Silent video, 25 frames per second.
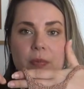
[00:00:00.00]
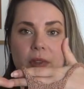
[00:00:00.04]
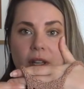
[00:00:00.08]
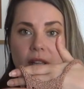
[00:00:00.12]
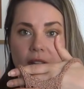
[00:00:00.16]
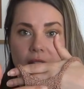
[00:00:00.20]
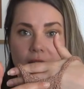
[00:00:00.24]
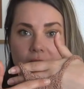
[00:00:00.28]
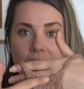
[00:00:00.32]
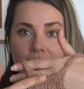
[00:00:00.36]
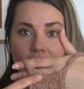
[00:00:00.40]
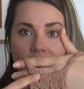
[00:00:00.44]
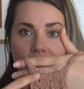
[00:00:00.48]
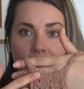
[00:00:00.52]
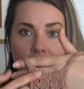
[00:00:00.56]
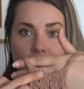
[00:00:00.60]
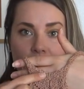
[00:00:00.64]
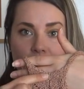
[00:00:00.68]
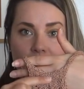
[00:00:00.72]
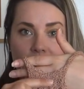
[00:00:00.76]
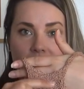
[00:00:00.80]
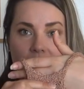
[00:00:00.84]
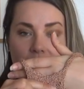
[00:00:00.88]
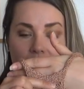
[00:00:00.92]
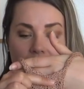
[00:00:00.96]

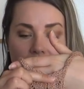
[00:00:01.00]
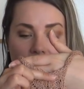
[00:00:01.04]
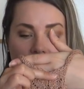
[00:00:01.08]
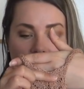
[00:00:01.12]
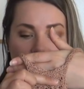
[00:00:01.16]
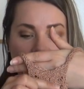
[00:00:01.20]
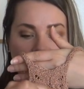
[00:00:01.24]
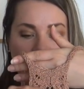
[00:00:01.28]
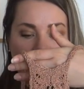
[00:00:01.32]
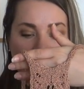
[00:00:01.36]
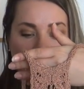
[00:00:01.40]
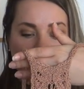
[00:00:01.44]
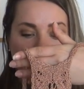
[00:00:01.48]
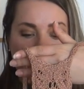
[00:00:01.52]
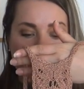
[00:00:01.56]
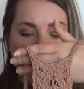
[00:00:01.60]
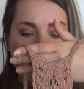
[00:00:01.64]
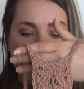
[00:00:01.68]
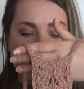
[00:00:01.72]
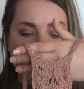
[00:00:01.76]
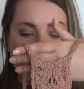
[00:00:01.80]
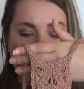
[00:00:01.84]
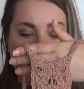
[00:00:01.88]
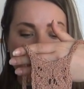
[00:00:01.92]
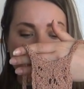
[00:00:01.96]
here, and
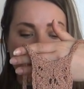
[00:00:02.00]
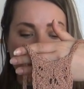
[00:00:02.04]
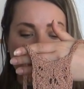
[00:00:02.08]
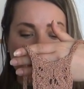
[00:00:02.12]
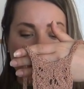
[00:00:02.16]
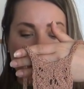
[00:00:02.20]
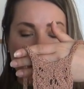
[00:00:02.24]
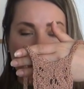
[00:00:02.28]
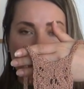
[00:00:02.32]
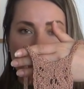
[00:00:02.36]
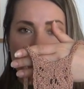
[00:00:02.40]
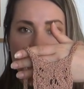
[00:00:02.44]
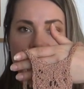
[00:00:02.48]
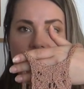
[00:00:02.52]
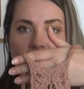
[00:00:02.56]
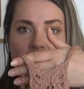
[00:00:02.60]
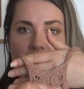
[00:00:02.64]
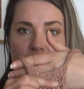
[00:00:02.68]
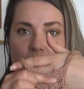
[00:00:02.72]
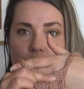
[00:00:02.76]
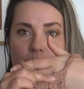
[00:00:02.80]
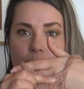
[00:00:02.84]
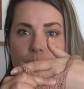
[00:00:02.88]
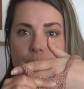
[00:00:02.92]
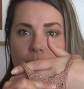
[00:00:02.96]
this was the lace
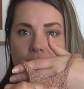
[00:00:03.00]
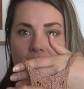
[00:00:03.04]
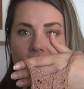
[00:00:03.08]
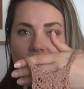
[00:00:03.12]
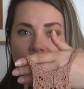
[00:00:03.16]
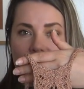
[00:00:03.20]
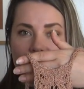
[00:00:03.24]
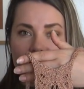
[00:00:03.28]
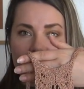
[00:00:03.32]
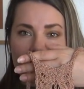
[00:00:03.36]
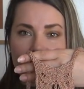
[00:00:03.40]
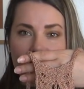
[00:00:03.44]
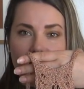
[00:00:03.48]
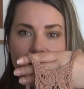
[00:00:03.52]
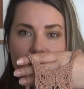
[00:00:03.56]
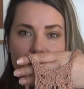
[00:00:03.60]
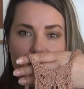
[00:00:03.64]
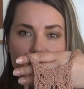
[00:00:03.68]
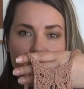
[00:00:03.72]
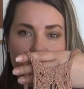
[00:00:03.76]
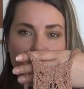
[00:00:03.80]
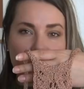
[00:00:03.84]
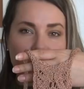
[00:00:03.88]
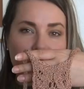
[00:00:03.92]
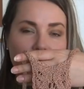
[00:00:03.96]
panel that I
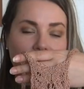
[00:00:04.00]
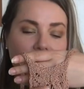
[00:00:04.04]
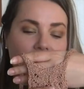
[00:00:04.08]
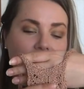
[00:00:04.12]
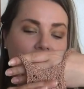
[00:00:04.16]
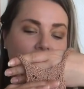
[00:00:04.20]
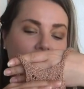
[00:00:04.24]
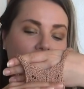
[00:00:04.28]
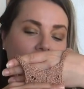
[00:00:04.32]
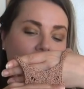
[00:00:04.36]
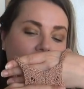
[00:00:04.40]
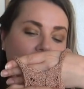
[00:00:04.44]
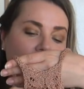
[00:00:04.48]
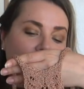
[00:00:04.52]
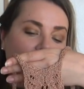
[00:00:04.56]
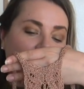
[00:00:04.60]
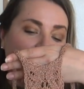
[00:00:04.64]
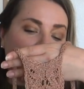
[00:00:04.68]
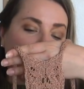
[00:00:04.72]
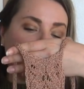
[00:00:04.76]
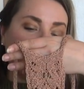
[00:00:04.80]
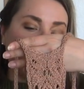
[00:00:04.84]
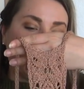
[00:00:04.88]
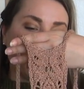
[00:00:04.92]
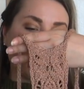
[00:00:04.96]
showed
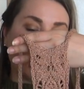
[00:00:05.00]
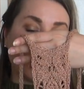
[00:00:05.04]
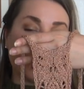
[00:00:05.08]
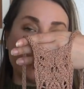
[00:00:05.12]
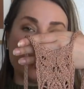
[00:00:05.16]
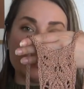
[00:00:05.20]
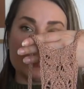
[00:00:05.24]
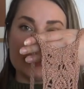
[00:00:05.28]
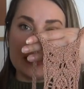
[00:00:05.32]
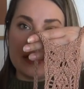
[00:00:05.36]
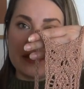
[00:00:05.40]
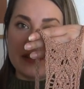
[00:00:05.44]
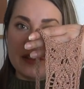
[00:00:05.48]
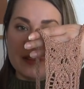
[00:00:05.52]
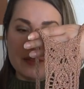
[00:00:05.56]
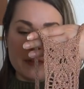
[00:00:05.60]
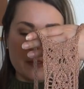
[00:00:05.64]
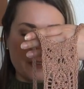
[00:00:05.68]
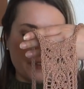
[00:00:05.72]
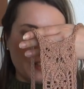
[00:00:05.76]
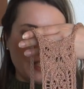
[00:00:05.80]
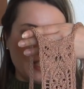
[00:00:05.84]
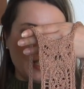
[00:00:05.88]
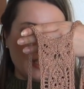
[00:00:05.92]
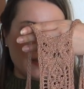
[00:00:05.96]
in my
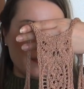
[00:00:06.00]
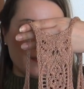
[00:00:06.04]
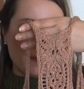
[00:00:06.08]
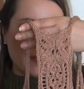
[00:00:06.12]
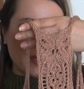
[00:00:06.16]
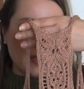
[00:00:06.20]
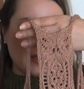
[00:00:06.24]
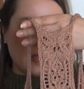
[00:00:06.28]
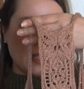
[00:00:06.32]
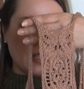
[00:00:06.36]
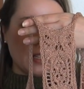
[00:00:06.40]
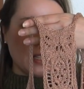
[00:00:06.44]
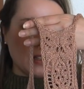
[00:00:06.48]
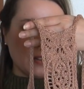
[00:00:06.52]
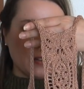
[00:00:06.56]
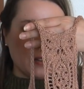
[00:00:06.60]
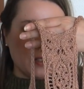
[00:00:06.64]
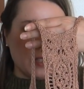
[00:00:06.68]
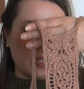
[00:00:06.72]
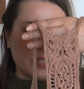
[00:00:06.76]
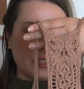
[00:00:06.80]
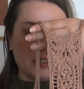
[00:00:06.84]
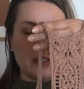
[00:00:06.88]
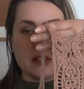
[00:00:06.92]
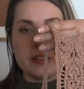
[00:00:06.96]
Instagram feed, and then I
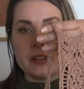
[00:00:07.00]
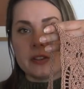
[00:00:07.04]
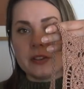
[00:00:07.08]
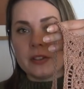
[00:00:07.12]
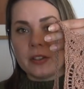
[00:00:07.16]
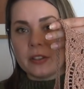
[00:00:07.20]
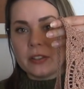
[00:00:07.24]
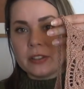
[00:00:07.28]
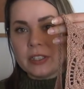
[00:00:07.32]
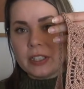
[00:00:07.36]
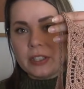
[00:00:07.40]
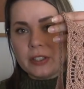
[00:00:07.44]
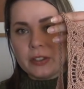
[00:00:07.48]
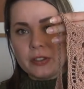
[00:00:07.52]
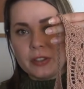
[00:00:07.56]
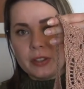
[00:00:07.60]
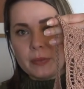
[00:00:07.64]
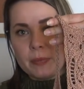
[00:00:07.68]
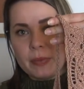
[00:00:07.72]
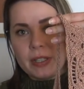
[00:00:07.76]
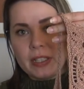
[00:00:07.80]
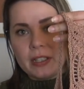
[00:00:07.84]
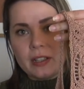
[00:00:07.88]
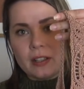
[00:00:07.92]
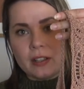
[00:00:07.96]
continued a
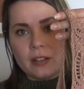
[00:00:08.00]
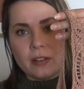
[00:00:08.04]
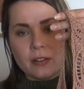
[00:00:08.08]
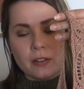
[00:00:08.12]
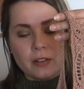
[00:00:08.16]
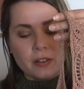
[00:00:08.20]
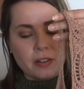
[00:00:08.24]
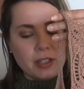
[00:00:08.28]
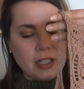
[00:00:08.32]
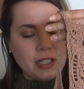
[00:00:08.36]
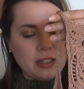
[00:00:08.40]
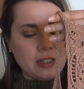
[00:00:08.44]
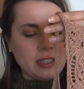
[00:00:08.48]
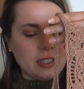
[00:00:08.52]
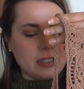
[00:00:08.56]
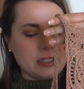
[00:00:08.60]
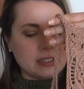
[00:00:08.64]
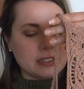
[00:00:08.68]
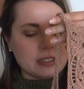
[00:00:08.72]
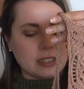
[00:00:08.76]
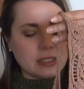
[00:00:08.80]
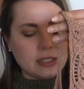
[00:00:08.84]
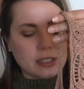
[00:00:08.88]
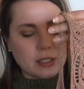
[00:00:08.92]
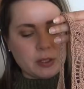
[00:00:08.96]
bit longer and then
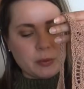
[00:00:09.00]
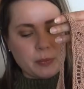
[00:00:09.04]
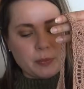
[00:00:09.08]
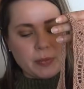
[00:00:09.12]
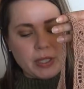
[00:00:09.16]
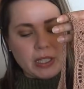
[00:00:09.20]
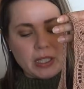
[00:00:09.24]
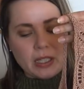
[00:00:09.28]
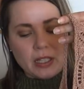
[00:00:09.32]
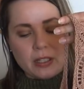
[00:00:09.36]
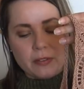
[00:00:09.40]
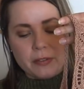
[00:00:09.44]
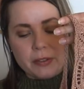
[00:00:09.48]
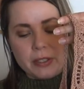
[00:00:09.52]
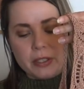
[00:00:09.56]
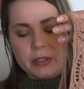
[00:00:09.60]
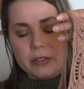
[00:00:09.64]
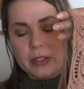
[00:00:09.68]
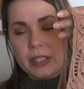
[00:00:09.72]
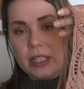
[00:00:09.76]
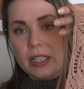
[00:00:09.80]
started to make a few